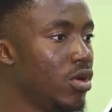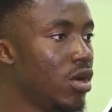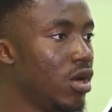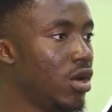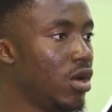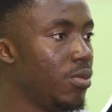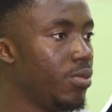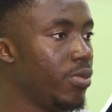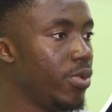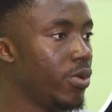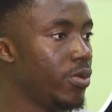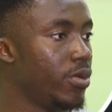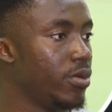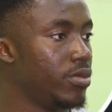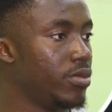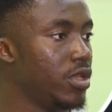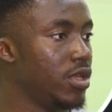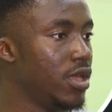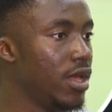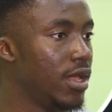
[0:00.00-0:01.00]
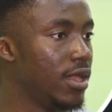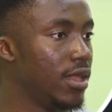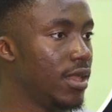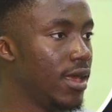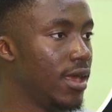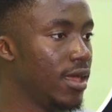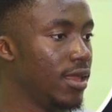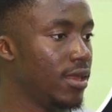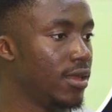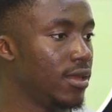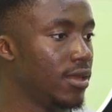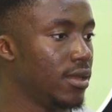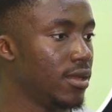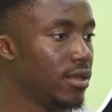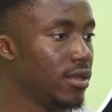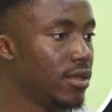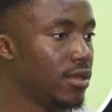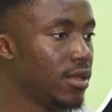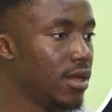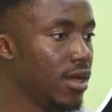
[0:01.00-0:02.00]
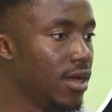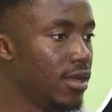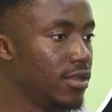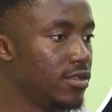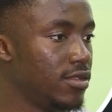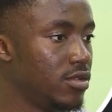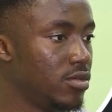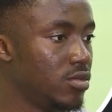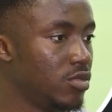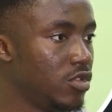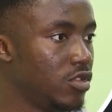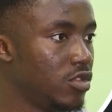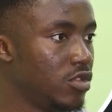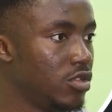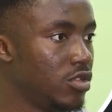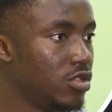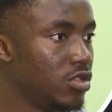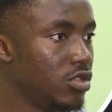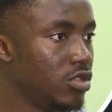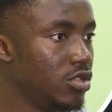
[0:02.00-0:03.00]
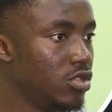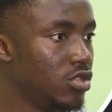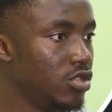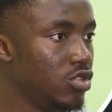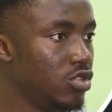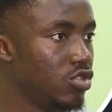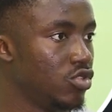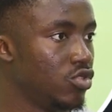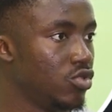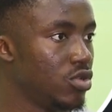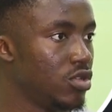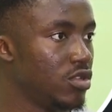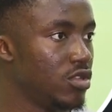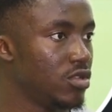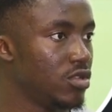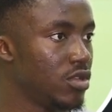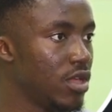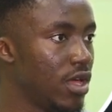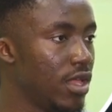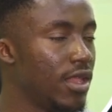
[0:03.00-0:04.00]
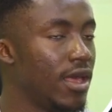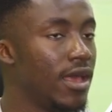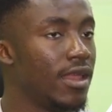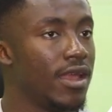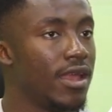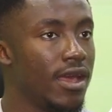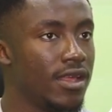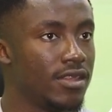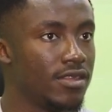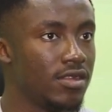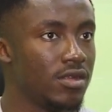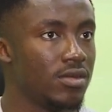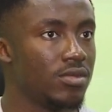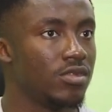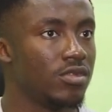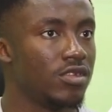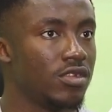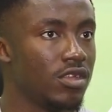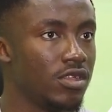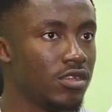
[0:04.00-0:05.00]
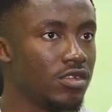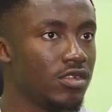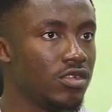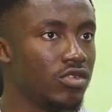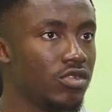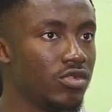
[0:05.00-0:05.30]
I'll probably align the items. So it's align items center